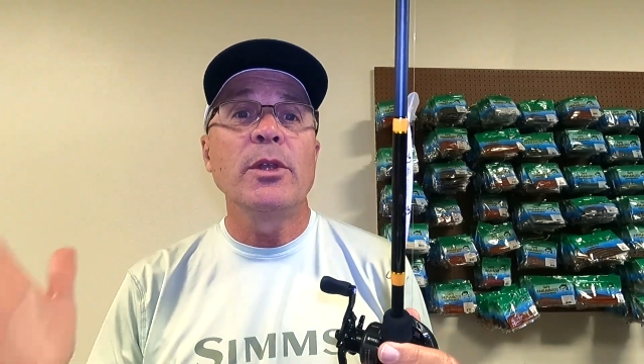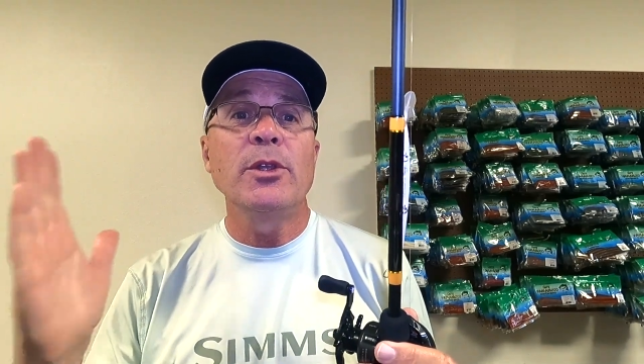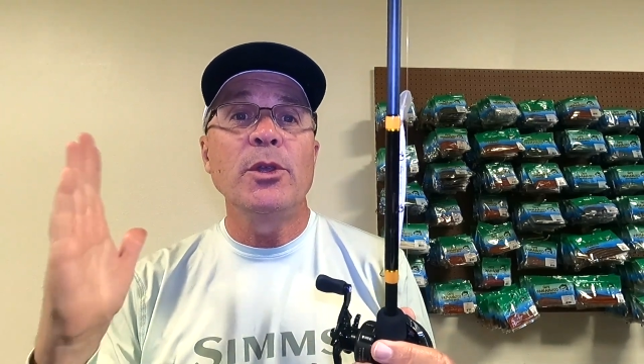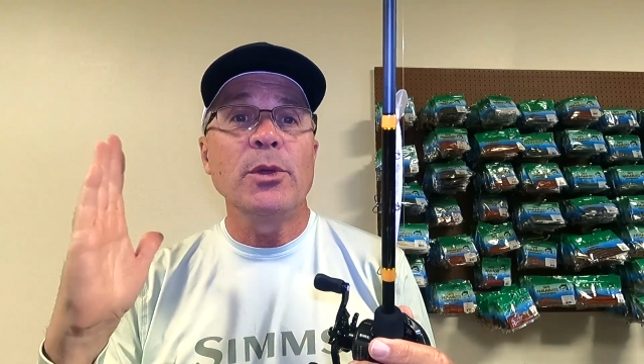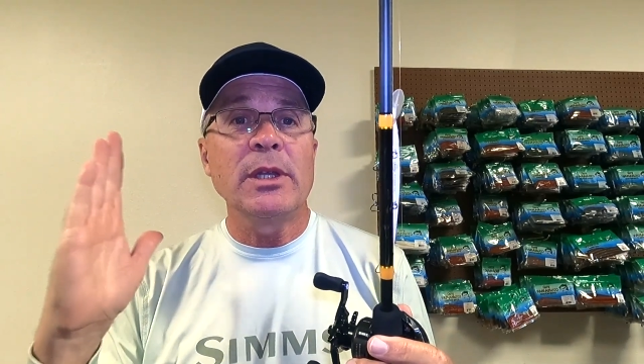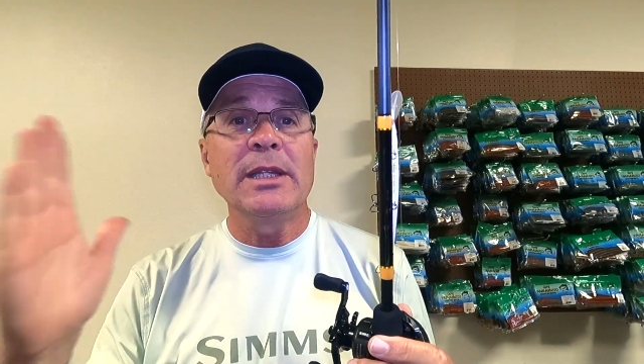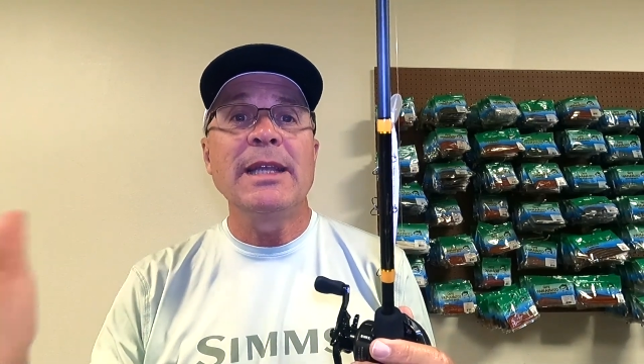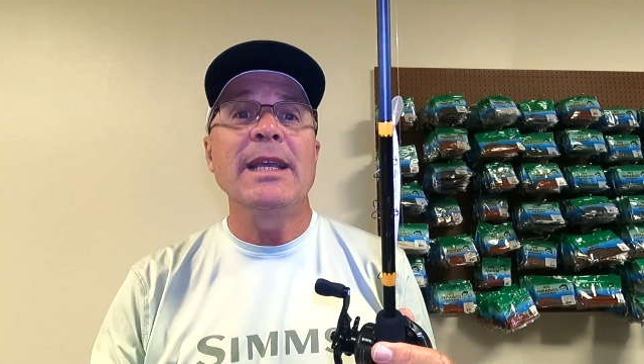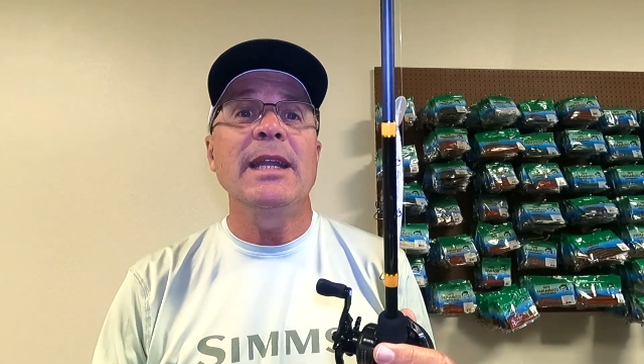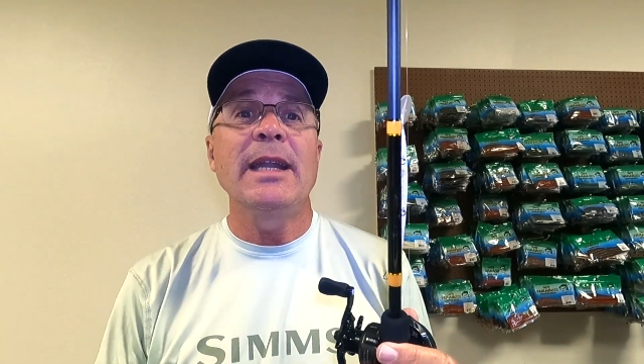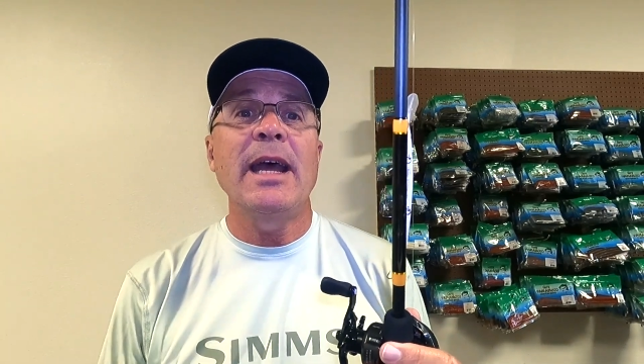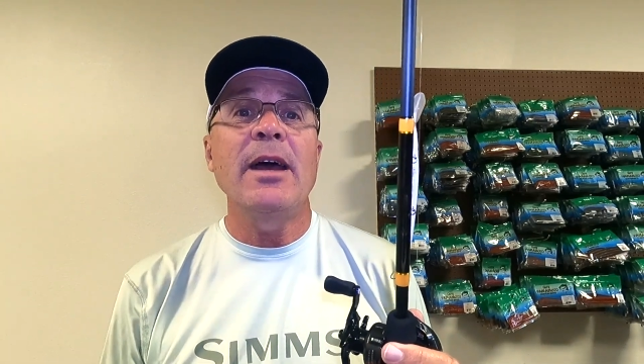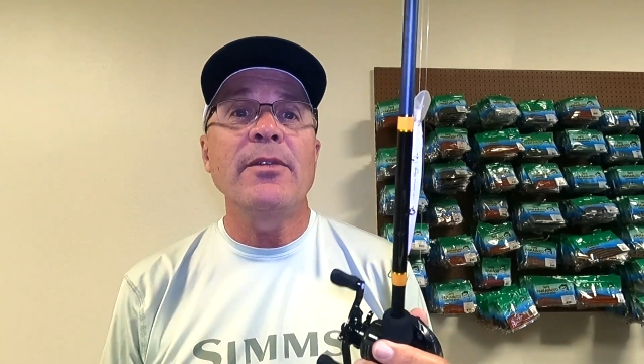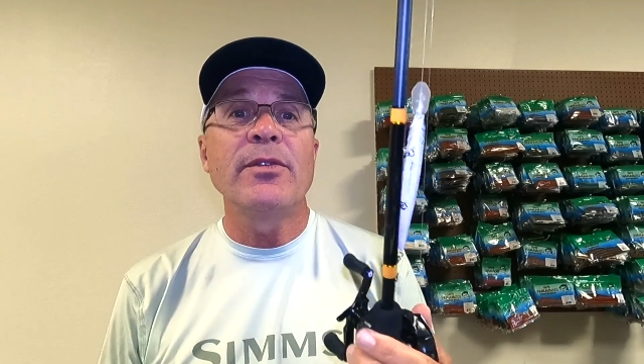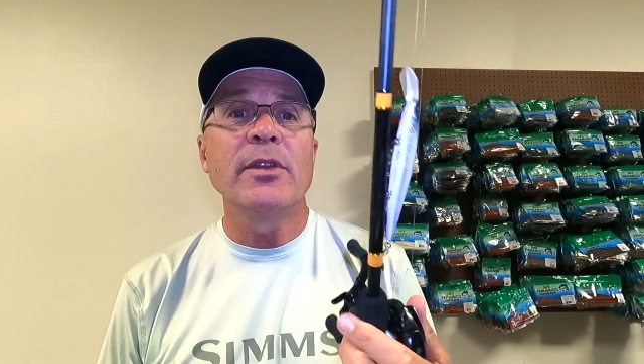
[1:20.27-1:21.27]
you can get it
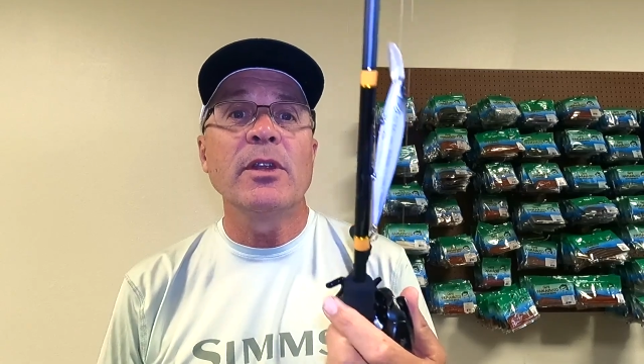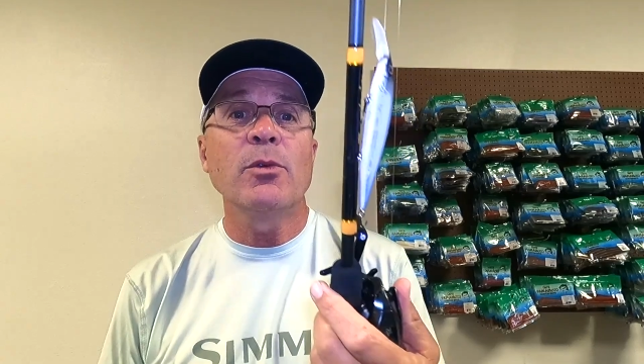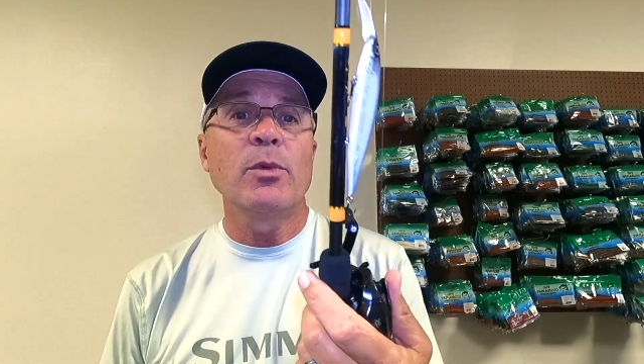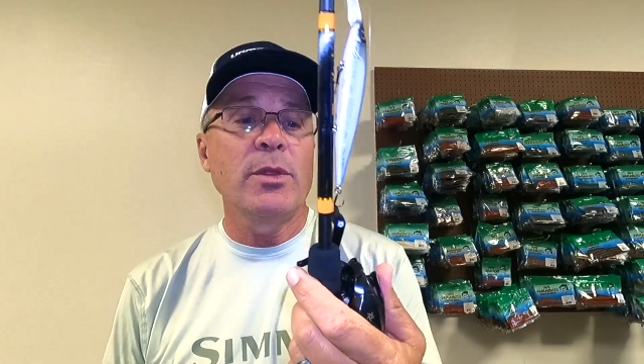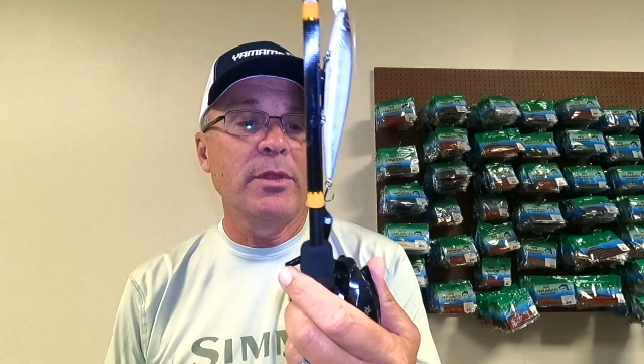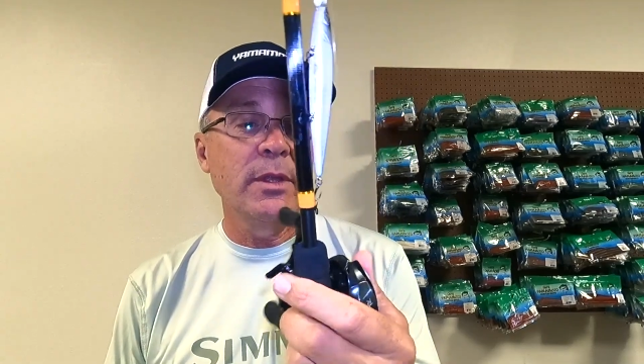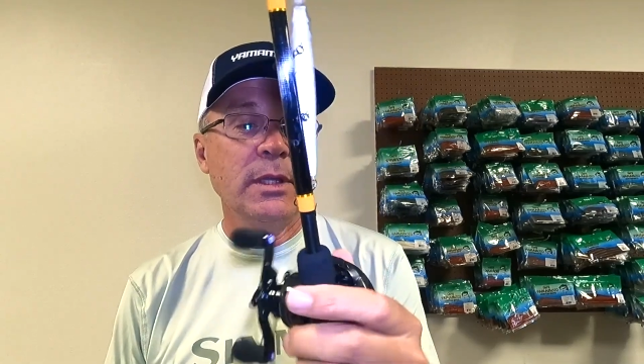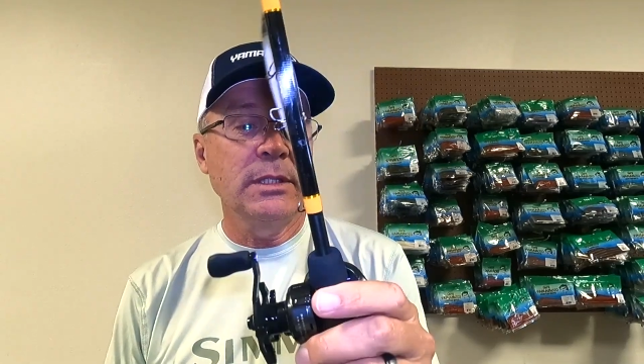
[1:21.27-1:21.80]
out there with